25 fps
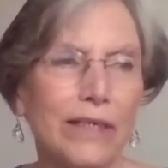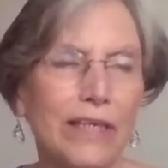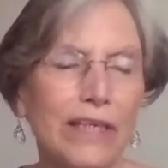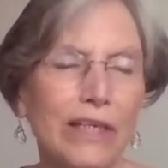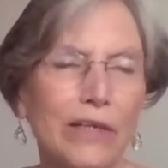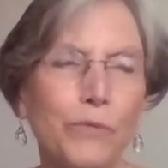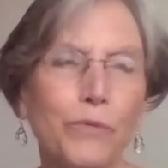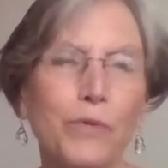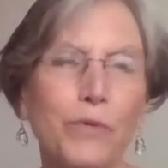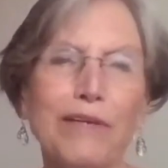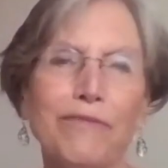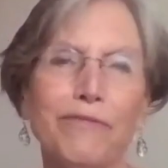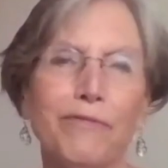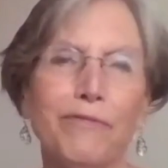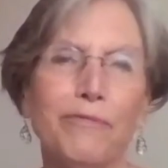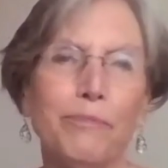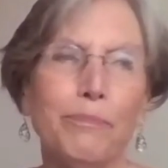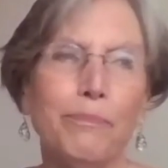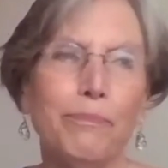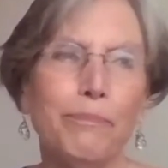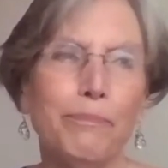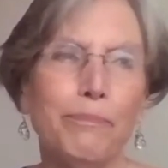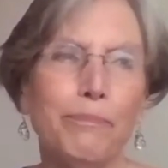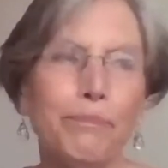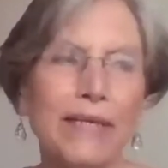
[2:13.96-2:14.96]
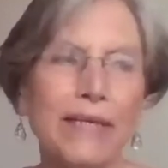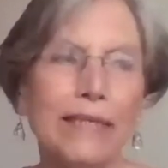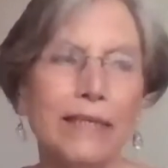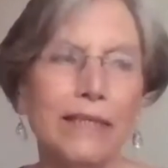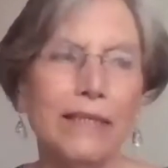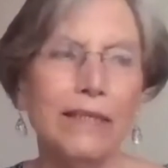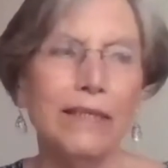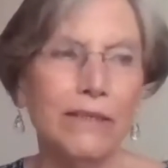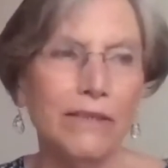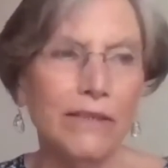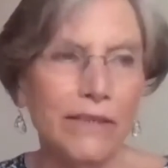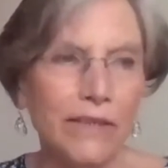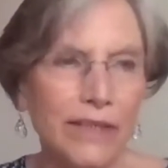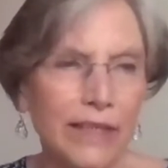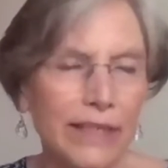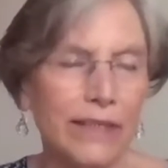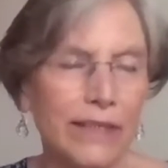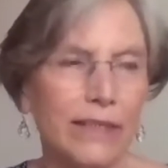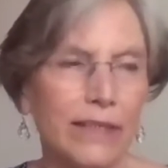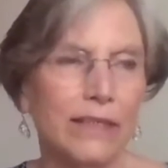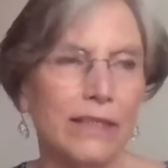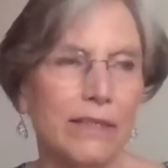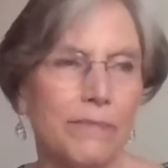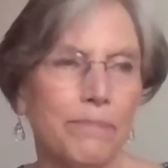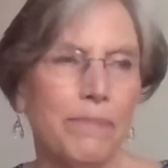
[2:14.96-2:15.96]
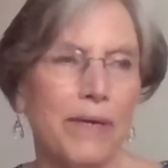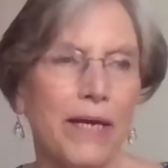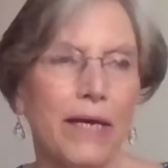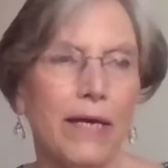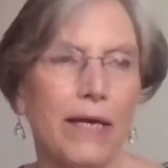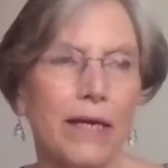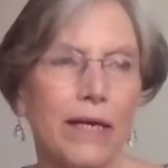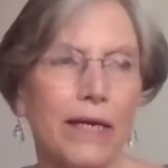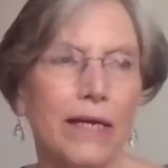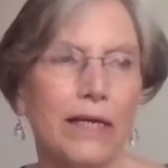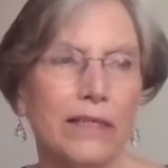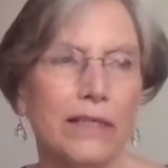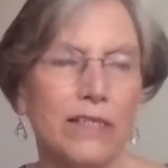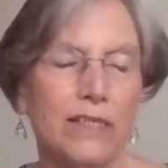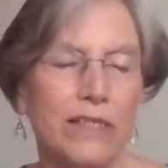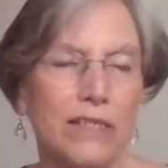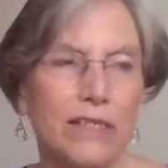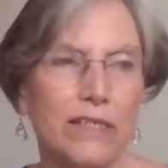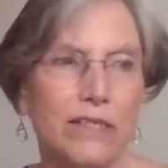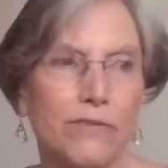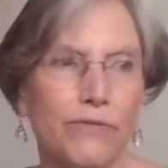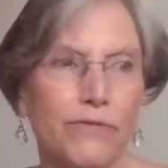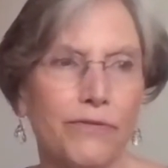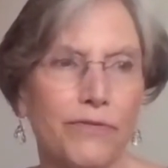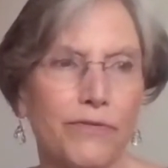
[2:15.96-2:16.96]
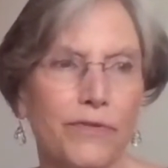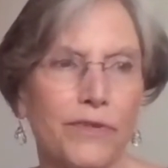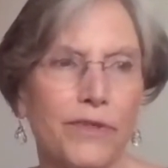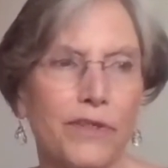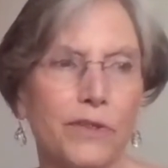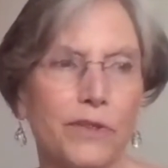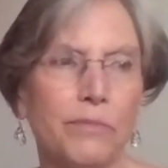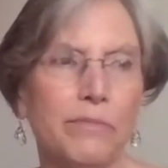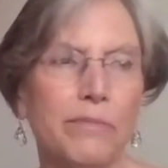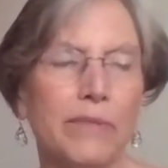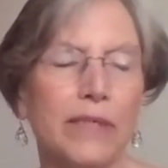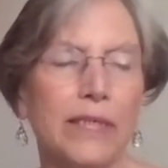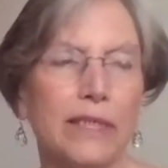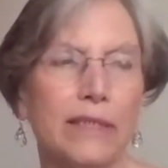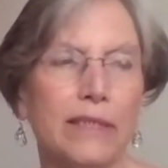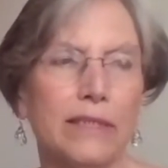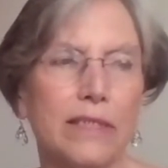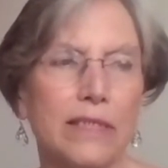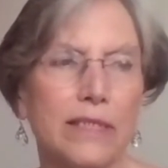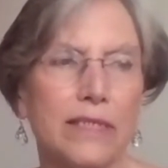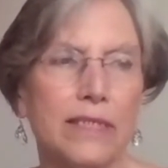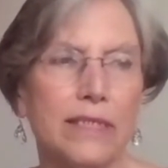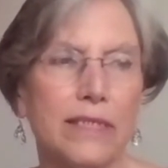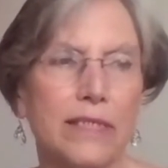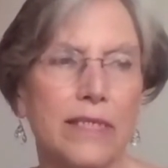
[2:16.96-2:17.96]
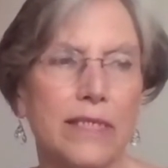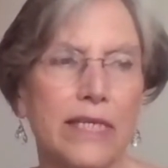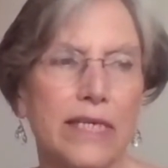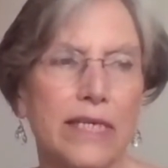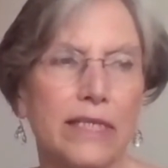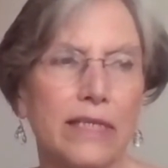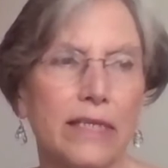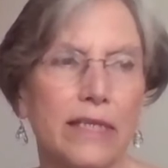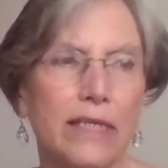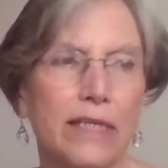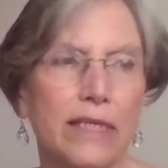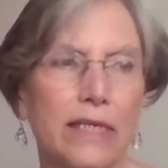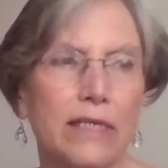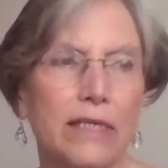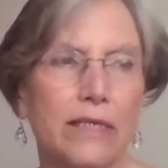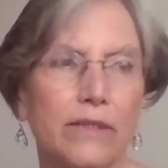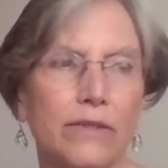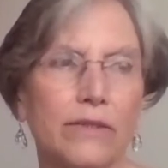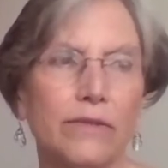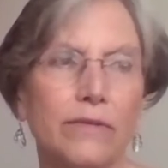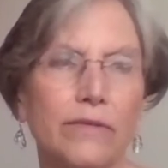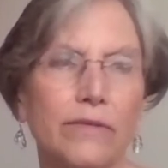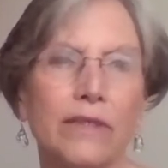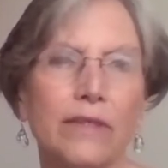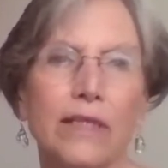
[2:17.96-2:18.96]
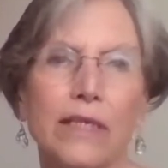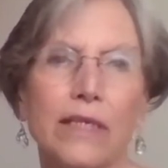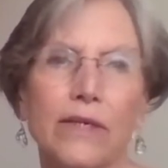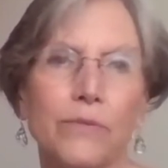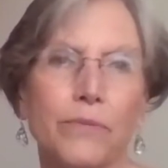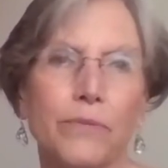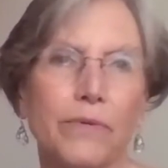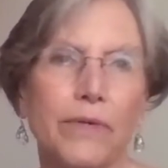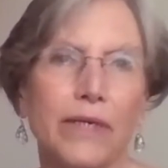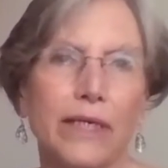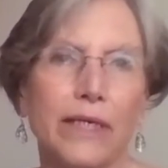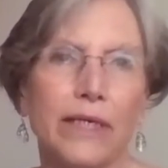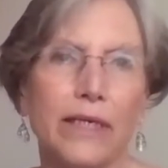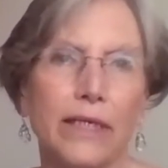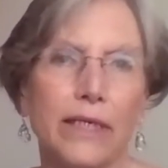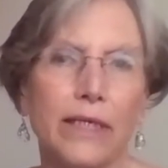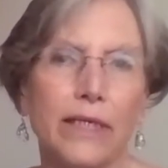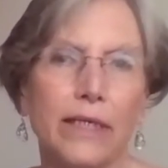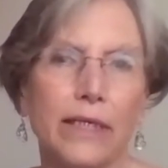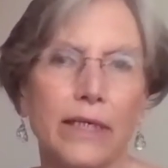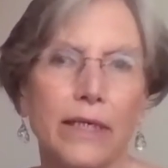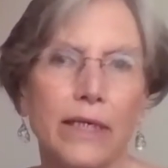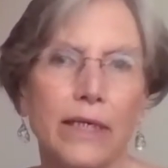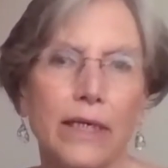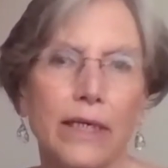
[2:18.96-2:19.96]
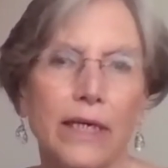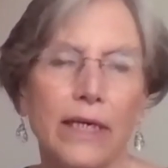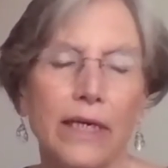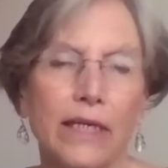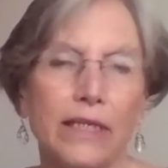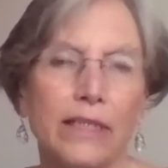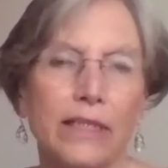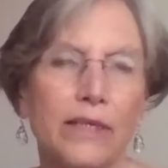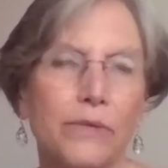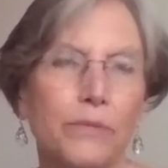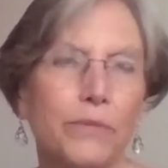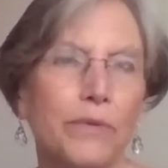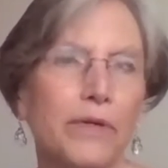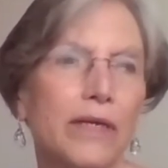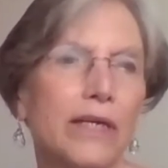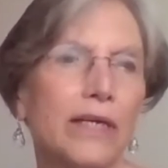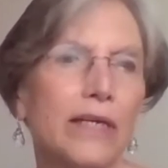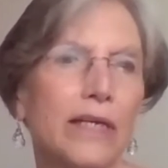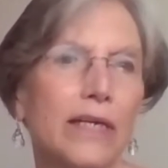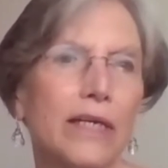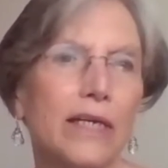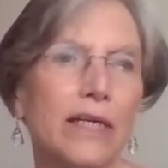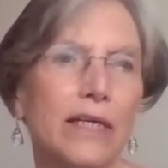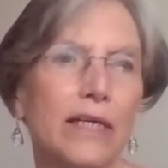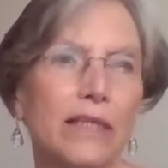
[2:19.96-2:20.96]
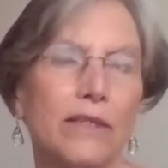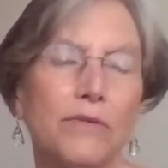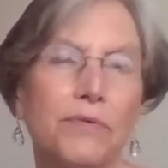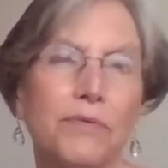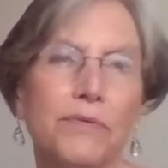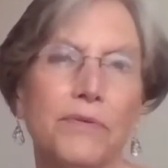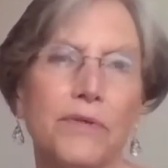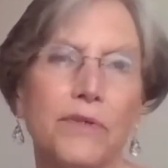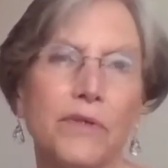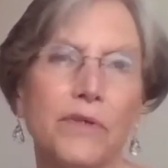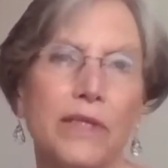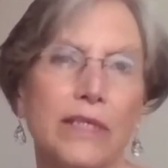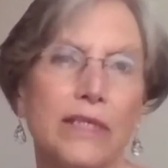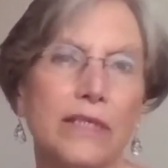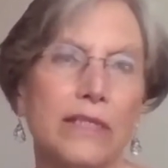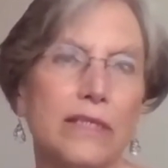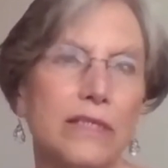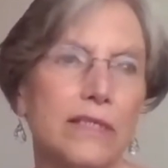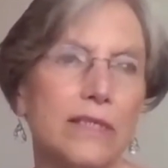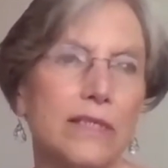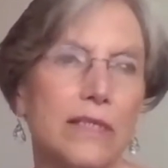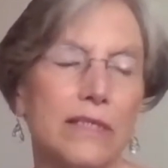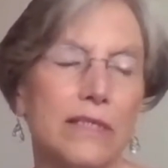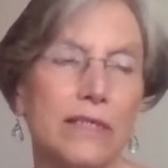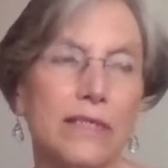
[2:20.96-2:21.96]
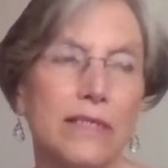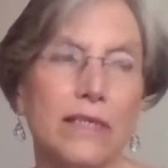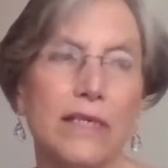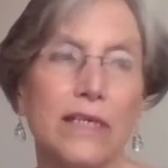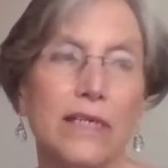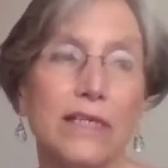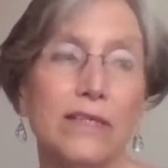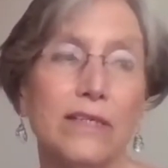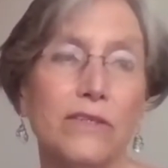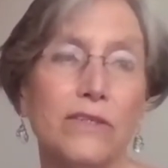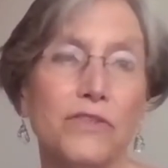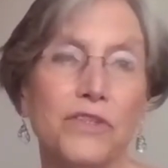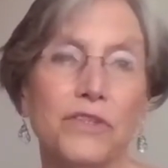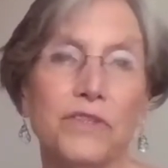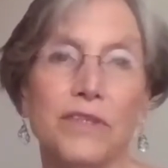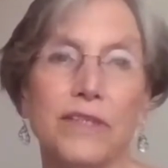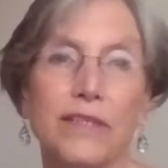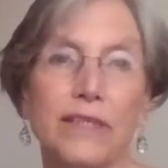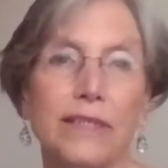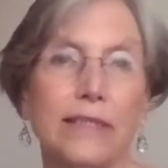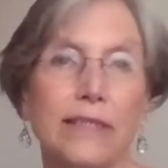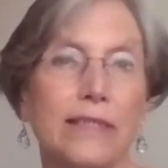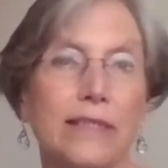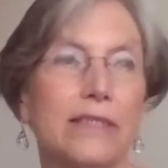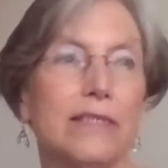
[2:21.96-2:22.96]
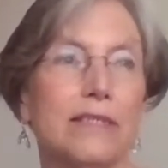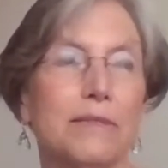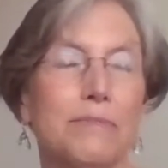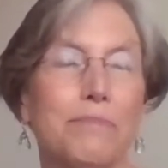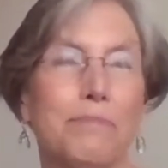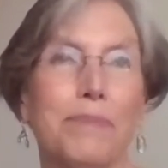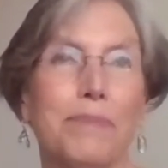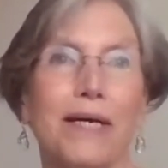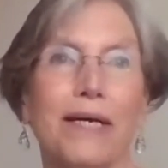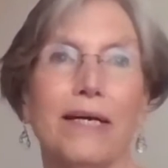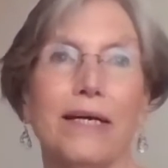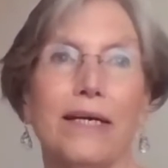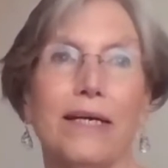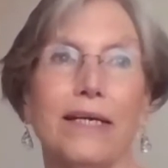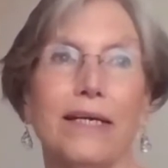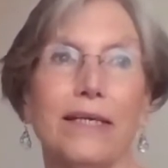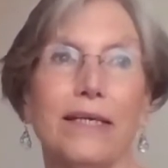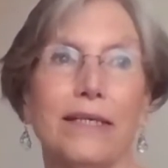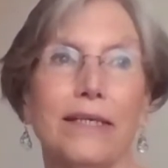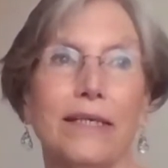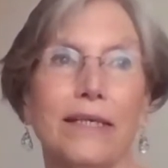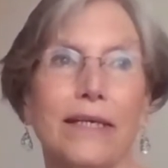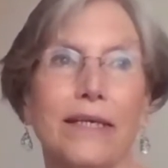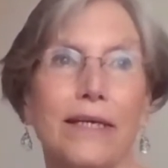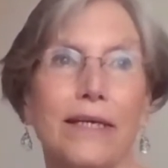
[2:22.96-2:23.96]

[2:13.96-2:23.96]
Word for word: We've been learning the past few months that the only way that we're going to get through this as a country is by